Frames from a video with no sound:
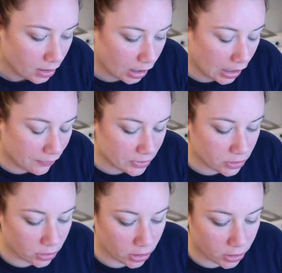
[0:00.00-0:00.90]
I haven't
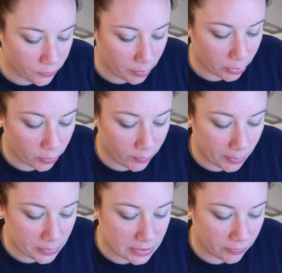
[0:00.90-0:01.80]
started in November.
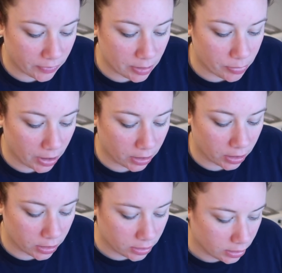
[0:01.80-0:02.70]
November was definitely
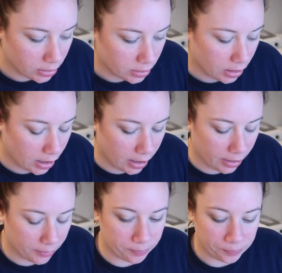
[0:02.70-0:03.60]
better,
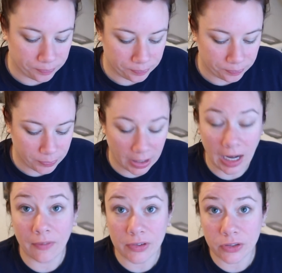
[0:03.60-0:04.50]
but I
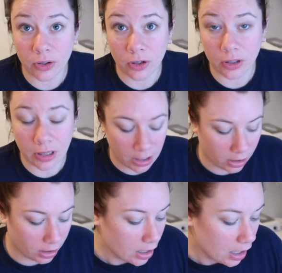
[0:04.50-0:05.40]
haven't started
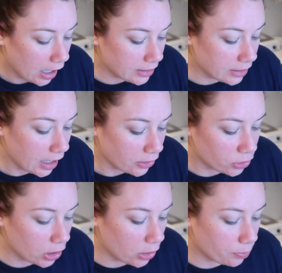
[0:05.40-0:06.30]
there. I did
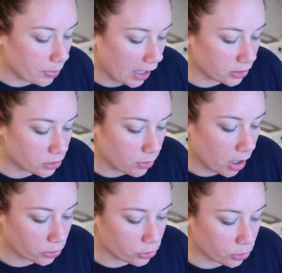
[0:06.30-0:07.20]
actually go back to
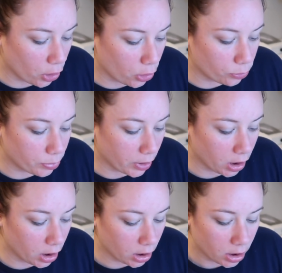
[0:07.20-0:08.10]

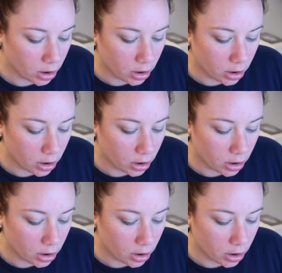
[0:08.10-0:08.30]
October,